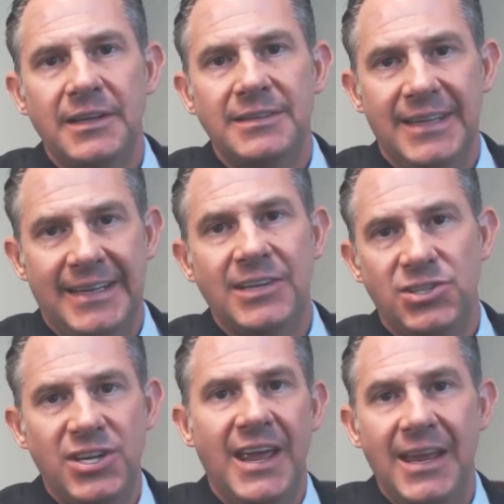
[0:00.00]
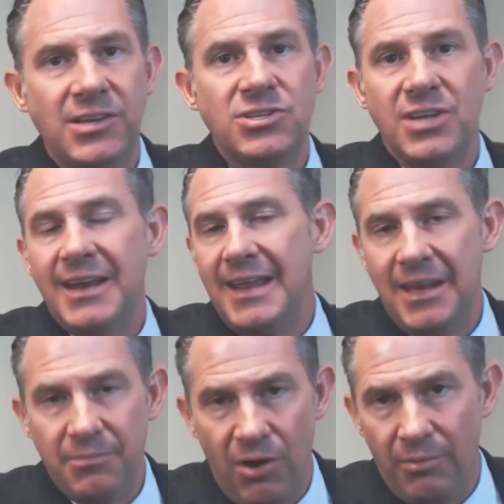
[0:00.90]
that can change at
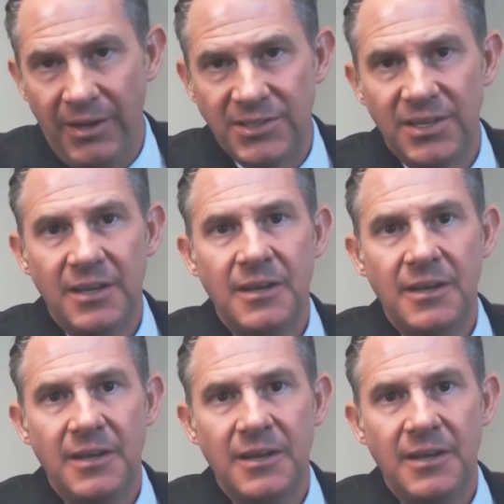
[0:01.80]
any moment.